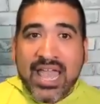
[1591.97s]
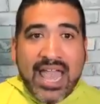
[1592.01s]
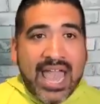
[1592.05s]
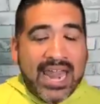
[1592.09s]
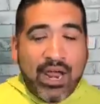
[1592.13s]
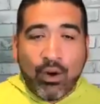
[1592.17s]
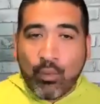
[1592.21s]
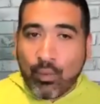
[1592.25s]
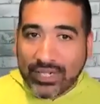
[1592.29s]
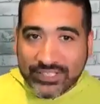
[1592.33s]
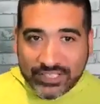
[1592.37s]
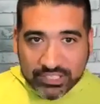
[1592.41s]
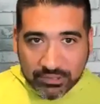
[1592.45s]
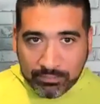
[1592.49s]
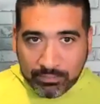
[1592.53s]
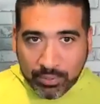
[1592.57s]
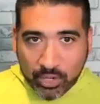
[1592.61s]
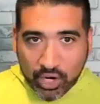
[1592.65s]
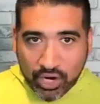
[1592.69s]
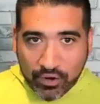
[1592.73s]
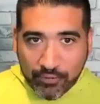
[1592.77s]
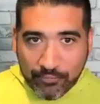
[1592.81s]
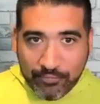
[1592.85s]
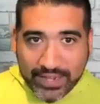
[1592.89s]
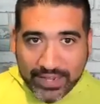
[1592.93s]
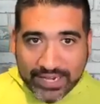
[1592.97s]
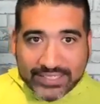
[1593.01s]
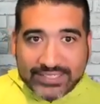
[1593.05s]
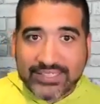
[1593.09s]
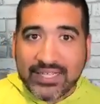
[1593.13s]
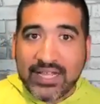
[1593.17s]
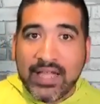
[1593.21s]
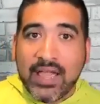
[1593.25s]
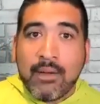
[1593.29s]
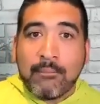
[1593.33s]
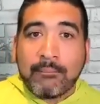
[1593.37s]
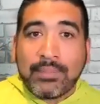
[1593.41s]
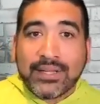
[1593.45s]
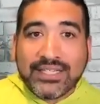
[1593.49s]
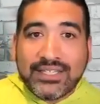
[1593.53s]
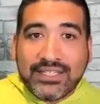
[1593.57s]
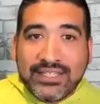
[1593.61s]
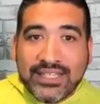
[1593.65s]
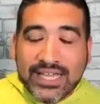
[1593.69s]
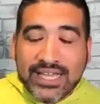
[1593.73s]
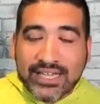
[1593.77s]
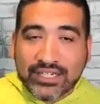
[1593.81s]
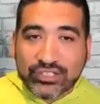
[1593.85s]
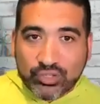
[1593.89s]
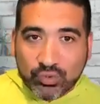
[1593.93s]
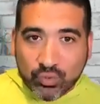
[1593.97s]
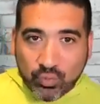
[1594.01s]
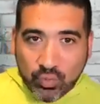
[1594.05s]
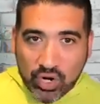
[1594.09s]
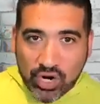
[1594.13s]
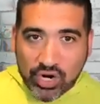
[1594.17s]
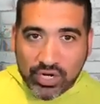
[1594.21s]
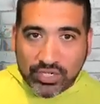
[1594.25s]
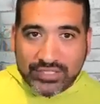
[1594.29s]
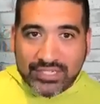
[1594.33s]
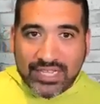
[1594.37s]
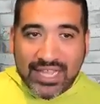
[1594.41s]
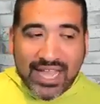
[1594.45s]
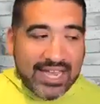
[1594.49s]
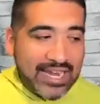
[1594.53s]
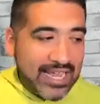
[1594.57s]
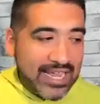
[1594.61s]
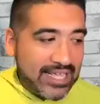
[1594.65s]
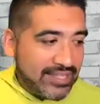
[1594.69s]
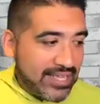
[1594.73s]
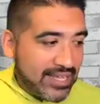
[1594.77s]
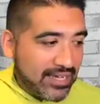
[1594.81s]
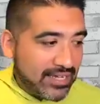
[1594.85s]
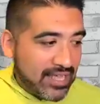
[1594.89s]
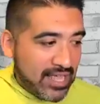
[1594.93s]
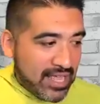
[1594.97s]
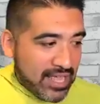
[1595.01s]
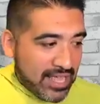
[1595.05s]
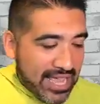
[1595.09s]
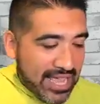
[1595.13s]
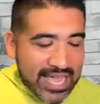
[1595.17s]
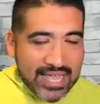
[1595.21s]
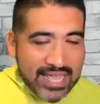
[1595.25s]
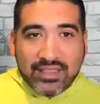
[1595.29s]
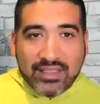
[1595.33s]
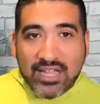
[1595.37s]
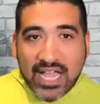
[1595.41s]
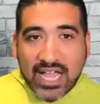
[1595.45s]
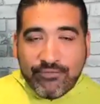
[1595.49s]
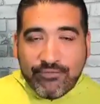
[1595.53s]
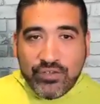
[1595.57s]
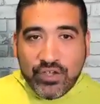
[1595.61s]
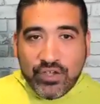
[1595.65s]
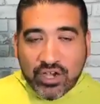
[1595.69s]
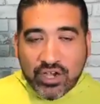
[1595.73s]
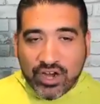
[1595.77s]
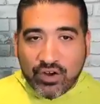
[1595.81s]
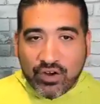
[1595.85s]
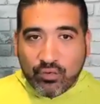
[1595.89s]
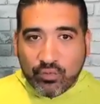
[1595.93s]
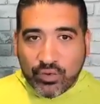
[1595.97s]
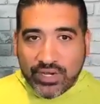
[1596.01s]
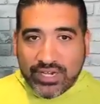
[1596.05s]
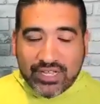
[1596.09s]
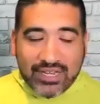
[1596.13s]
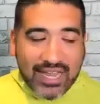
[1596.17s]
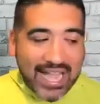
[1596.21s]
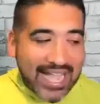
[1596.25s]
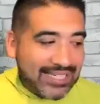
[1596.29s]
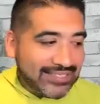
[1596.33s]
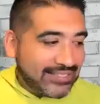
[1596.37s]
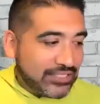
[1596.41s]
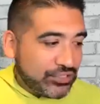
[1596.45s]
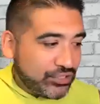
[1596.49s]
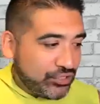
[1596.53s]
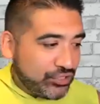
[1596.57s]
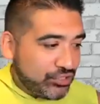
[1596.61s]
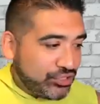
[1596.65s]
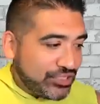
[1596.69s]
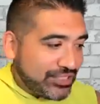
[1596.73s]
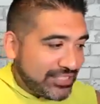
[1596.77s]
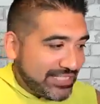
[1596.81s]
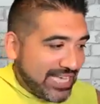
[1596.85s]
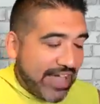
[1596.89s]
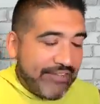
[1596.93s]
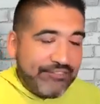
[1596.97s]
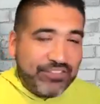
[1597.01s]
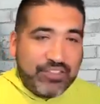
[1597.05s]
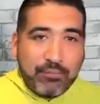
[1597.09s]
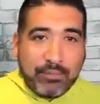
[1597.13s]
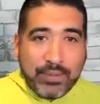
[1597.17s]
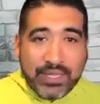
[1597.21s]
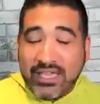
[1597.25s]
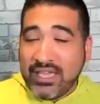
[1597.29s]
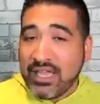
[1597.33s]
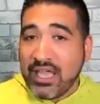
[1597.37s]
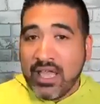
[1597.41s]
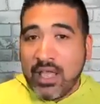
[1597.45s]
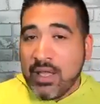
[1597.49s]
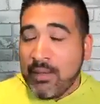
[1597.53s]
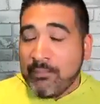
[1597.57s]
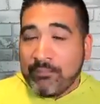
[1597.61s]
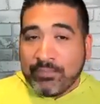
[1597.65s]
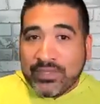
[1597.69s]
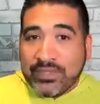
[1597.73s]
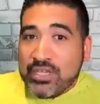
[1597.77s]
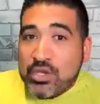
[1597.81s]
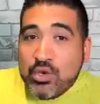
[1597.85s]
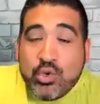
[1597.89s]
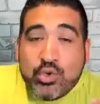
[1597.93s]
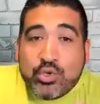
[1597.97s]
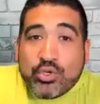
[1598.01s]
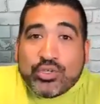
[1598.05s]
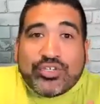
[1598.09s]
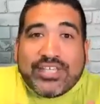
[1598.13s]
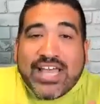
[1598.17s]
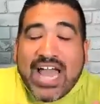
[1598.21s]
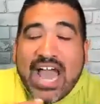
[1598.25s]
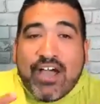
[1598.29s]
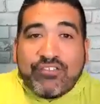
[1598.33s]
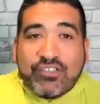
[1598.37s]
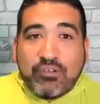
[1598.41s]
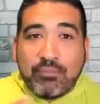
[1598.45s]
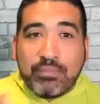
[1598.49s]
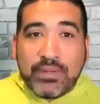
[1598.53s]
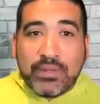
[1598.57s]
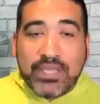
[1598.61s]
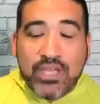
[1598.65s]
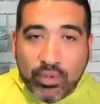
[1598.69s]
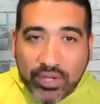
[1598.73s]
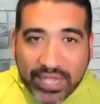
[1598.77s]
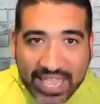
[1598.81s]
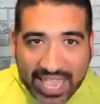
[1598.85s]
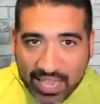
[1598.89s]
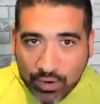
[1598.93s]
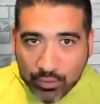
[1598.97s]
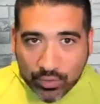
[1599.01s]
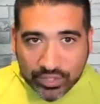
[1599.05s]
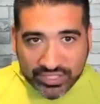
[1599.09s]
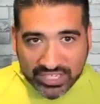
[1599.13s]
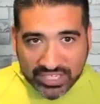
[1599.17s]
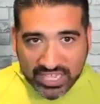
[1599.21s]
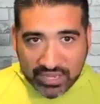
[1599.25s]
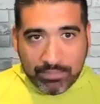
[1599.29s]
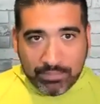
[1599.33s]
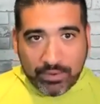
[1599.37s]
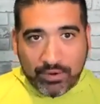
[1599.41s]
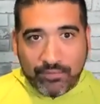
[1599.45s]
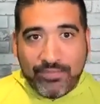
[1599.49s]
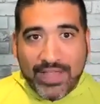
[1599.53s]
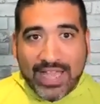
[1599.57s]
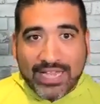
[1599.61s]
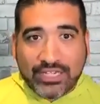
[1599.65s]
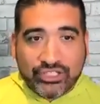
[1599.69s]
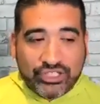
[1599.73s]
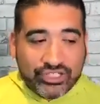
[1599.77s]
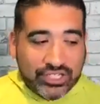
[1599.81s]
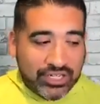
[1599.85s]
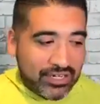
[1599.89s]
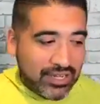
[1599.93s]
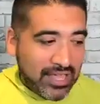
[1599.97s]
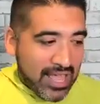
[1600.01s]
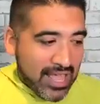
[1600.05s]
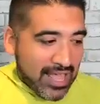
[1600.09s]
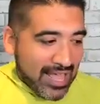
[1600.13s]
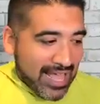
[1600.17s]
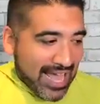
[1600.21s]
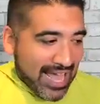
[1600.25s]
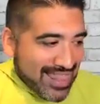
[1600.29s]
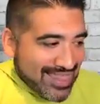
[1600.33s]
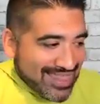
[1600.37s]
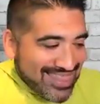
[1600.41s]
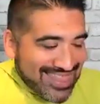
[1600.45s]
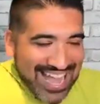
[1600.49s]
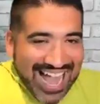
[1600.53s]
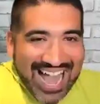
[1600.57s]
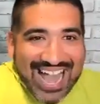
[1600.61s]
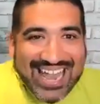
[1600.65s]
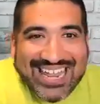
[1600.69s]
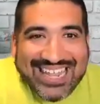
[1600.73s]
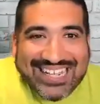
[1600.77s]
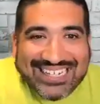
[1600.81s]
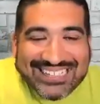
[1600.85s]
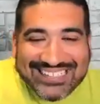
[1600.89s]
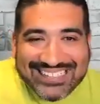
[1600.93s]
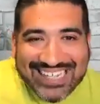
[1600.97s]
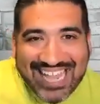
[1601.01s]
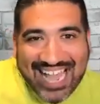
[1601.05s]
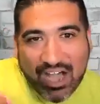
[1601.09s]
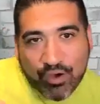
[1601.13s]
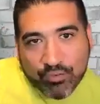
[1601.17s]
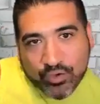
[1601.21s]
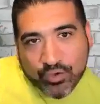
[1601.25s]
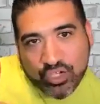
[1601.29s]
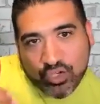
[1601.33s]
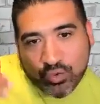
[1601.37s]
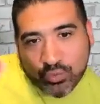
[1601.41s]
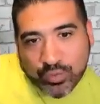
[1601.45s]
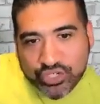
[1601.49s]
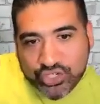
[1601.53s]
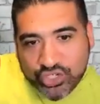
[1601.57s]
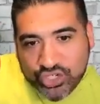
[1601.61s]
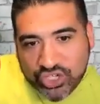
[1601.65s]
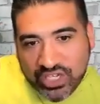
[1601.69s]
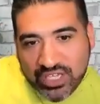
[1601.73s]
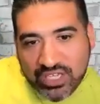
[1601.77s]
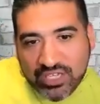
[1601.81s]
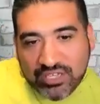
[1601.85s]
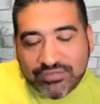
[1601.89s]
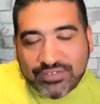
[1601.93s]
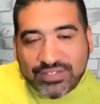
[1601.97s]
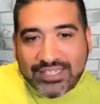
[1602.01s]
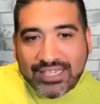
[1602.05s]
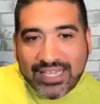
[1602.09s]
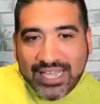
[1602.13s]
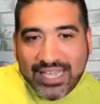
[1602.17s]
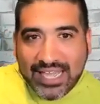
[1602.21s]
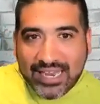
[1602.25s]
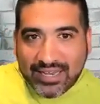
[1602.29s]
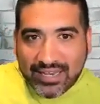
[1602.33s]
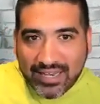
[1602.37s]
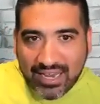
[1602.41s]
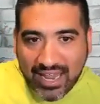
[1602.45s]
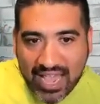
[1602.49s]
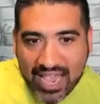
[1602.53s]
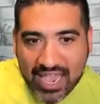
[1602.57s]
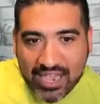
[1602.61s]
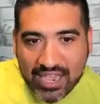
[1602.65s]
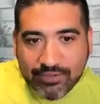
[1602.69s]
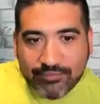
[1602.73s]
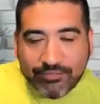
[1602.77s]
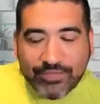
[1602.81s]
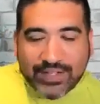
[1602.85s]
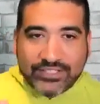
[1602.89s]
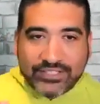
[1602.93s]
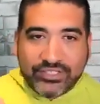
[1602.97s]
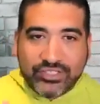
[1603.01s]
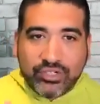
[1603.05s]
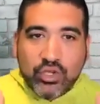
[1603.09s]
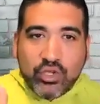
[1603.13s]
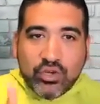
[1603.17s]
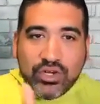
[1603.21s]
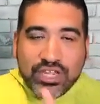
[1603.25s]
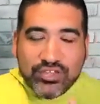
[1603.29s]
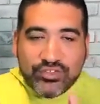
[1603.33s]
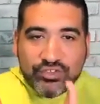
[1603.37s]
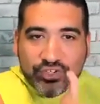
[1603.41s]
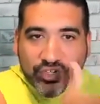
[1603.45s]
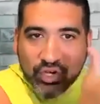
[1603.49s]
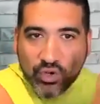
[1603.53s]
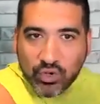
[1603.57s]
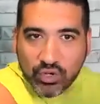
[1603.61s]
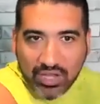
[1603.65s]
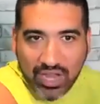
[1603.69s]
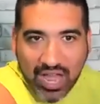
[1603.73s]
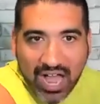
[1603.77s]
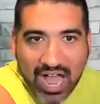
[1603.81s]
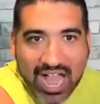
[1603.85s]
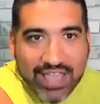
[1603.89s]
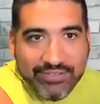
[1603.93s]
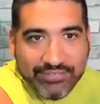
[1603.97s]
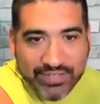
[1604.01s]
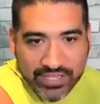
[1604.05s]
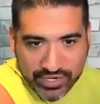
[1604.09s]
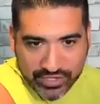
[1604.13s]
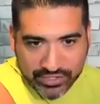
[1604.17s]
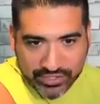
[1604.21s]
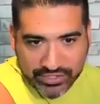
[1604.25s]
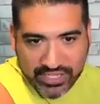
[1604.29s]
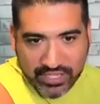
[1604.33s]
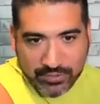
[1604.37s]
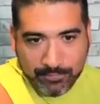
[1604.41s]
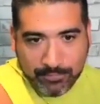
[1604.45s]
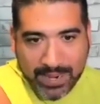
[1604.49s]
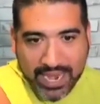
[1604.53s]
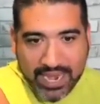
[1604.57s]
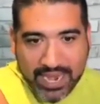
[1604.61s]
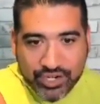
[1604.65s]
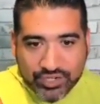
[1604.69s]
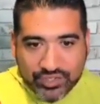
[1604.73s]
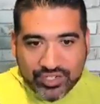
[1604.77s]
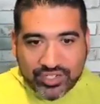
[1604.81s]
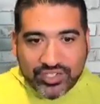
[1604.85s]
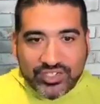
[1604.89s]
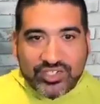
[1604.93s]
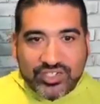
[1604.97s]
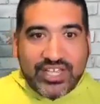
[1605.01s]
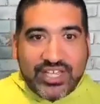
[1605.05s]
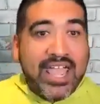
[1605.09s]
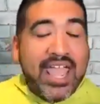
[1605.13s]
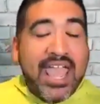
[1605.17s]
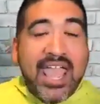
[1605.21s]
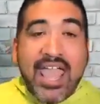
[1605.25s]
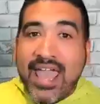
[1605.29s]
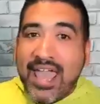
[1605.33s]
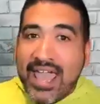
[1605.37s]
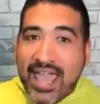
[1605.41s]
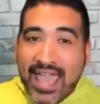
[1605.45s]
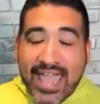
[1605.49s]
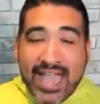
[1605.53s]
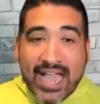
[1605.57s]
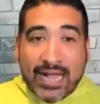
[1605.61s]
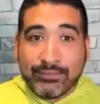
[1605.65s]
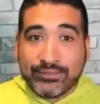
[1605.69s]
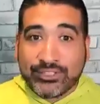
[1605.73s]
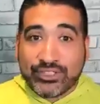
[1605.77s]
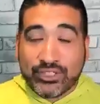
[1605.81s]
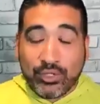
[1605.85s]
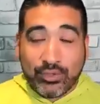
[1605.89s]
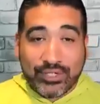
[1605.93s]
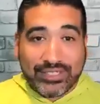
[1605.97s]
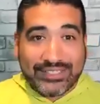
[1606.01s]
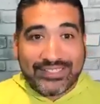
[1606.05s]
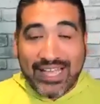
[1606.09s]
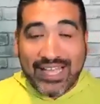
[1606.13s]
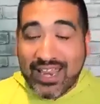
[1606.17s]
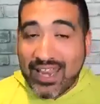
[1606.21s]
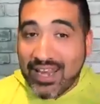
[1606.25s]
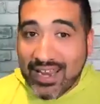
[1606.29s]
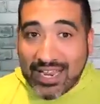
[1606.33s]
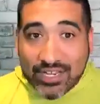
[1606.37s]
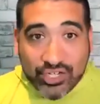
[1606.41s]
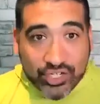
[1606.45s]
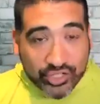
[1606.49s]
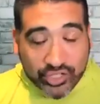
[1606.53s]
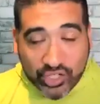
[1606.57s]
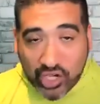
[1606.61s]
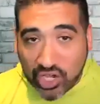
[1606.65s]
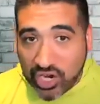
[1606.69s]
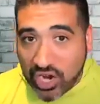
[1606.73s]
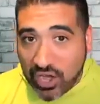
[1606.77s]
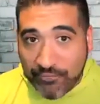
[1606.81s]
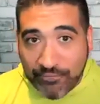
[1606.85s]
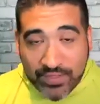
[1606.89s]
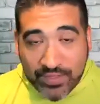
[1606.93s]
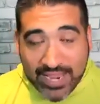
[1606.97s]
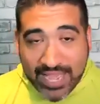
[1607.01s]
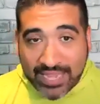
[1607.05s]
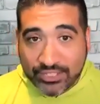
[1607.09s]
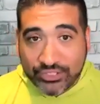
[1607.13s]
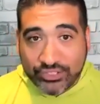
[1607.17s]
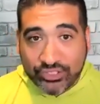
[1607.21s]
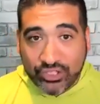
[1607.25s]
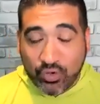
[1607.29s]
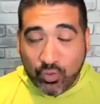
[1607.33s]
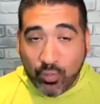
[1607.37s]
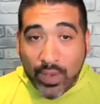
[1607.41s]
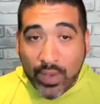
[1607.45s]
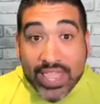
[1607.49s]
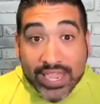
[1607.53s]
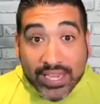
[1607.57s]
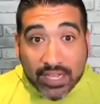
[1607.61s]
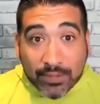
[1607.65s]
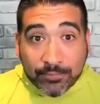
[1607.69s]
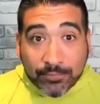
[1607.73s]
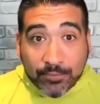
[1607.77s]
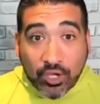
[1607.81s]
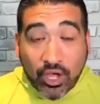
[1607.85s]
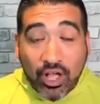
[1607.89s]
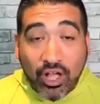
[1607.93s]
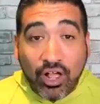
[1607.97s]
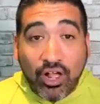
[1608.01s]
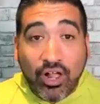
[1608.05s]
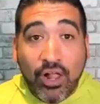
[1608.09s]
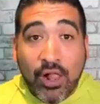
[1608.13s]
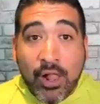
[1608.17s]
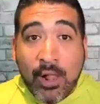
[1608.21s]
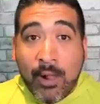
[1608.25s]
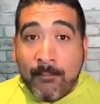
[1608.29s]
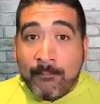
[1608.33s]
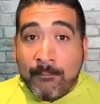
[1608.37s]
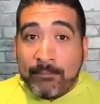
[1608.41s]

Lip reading: And it wasn't perfect, but things worked. And I think in life, you got to realize that you just have to be okay with imperfection. And that is how you achieve in life. And so you need to go live in your team pages and say, hey, I'm so excited. I just got off the National Wake Up Call.